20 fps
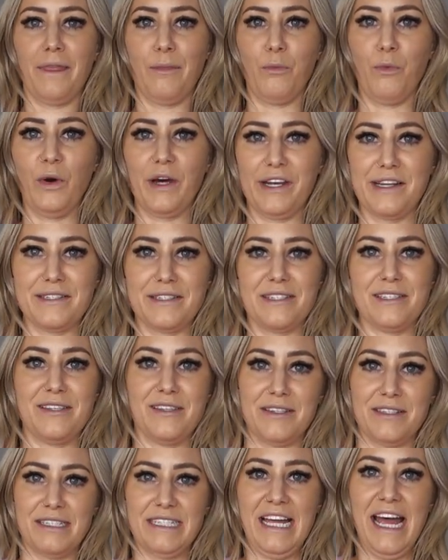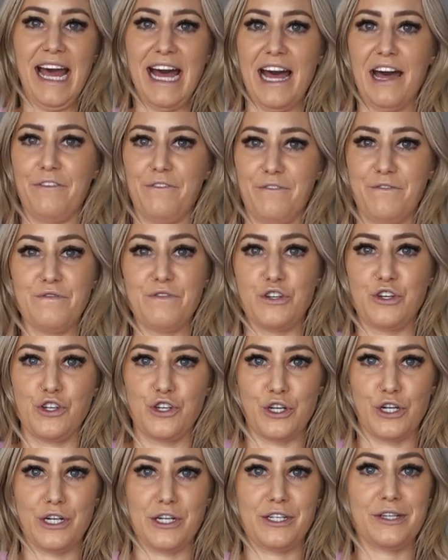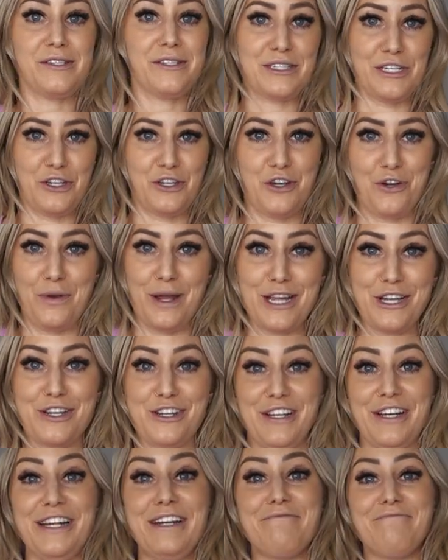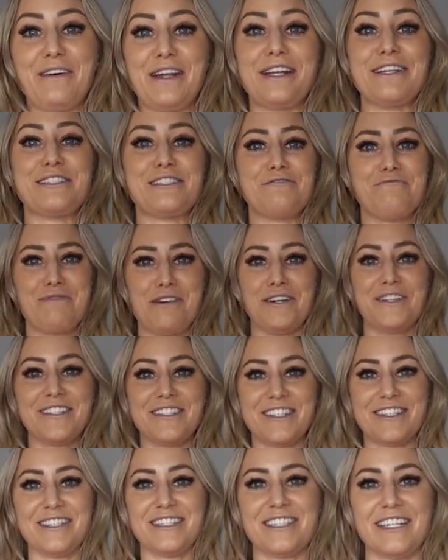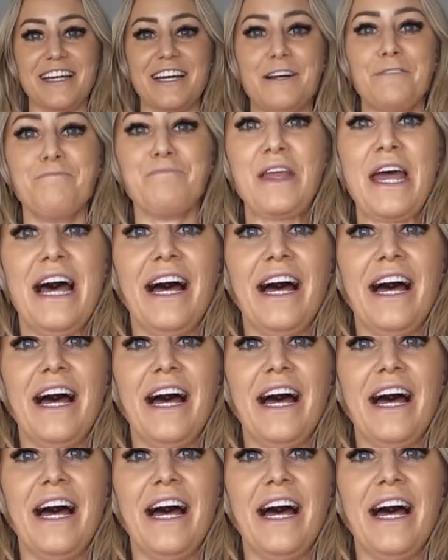what is this half shirt situation? But it's supposed to sit